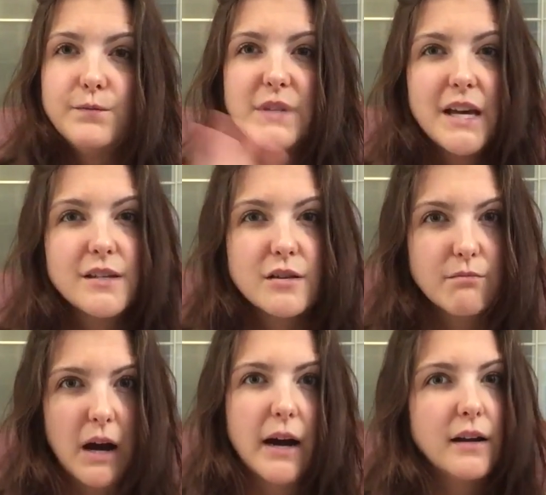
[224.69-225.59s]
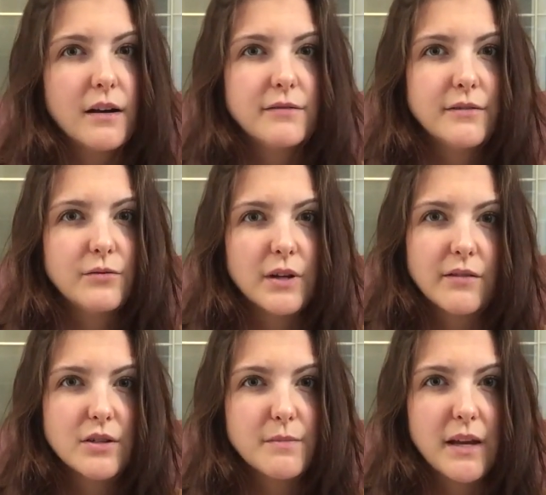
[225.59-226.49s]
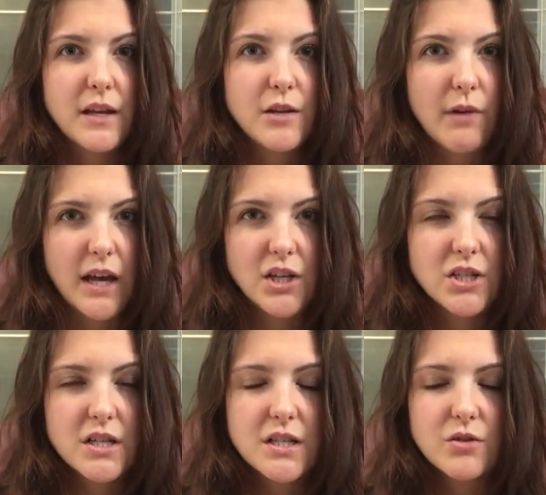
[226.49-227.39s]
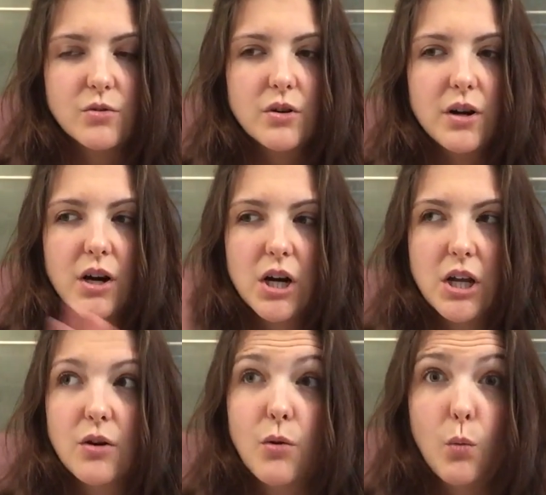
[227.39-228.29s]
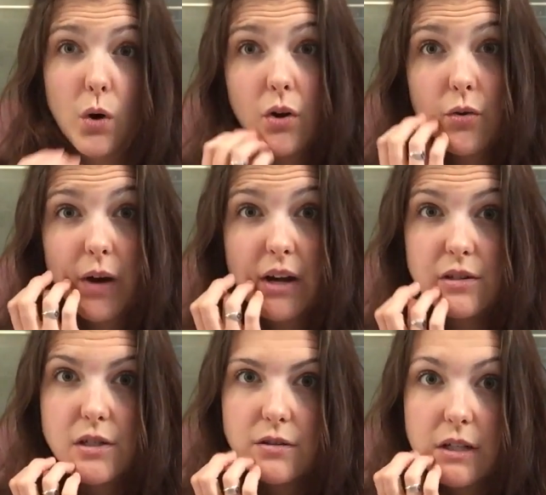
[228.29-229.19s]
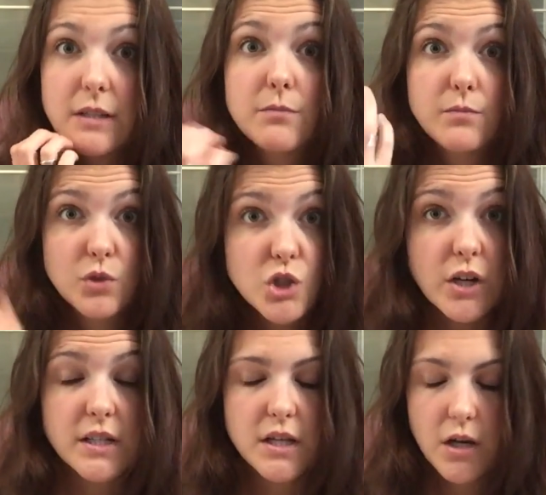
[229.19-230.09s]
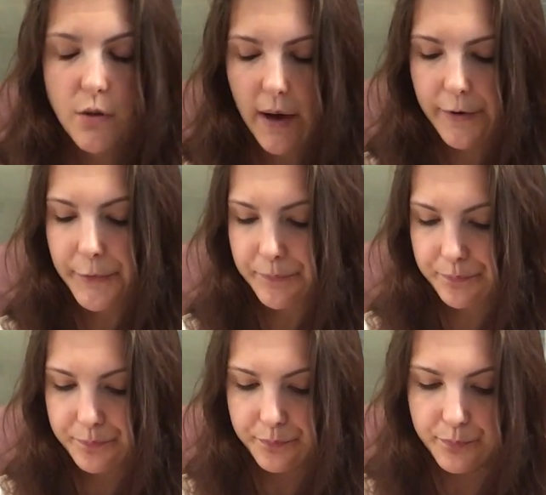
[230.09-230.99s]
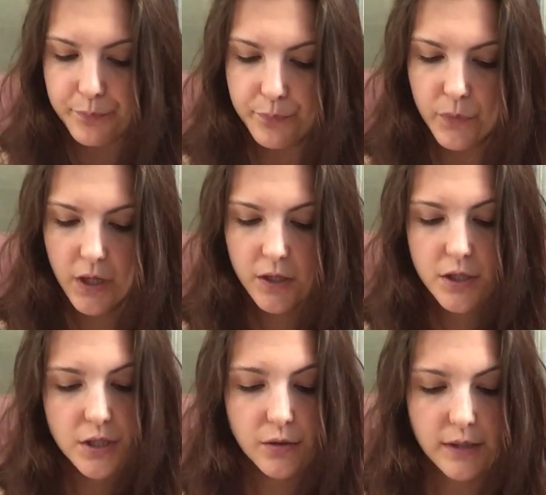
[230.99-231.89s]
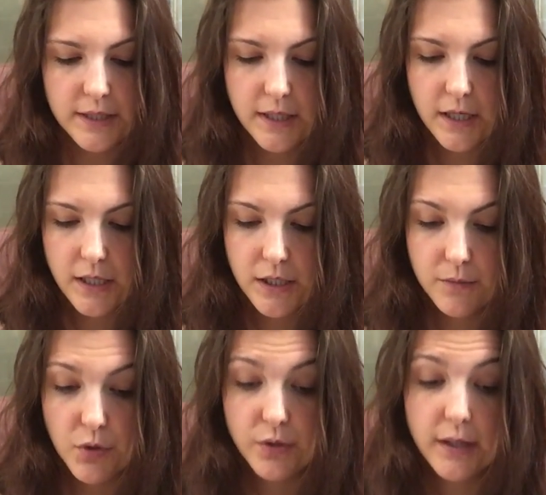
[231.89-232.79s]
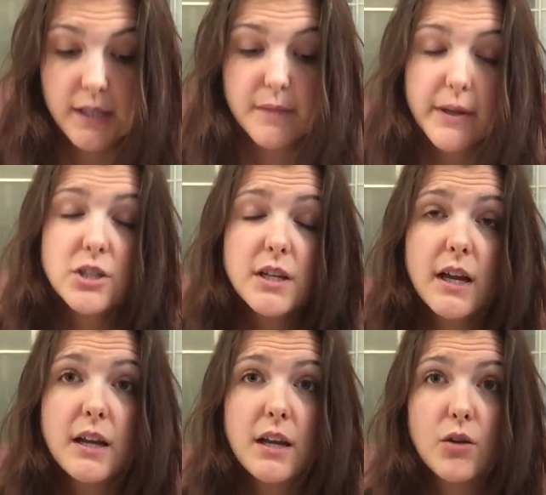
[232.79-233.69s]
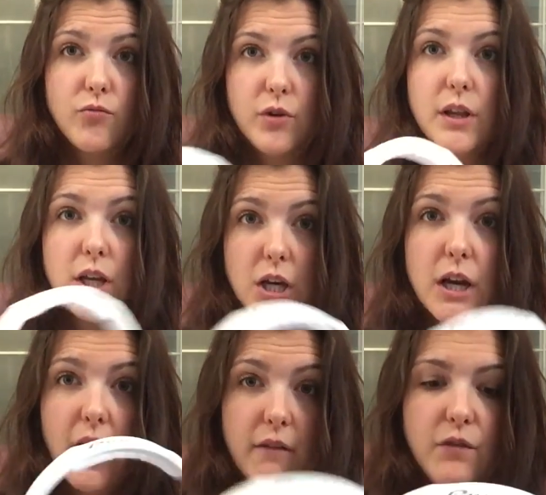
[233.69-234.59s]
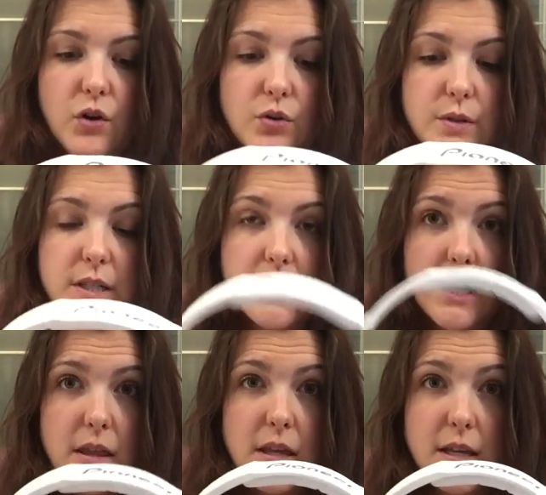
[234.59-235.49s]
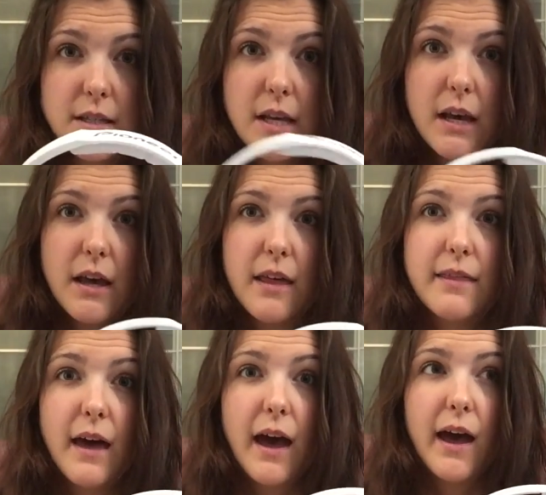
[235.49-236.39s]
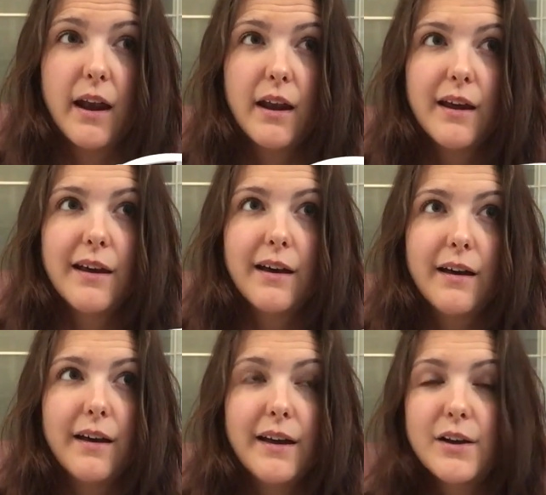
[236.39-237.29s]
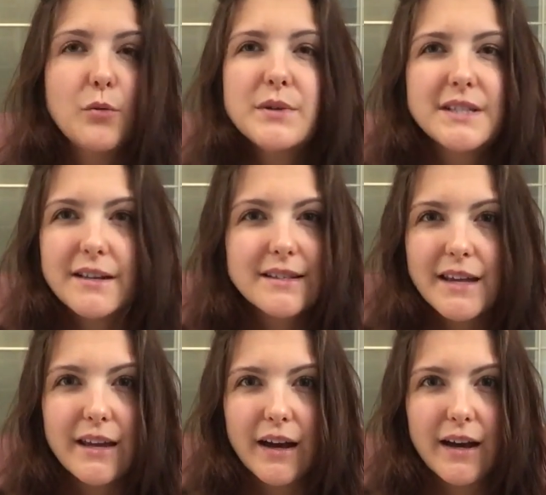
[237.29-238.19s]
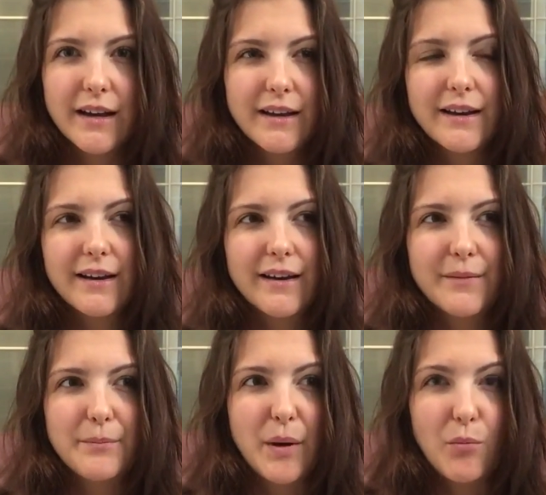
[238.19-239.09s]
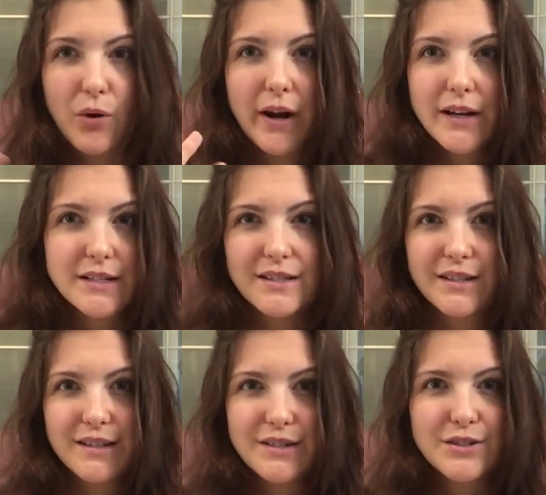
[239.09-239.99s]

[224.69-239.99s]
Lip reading: takes your mind off of whatever's making you anxious, or, the world around you that's stressing you out. So listening to music, especially getting really good headphones like these, that it almost sounds like my brain is in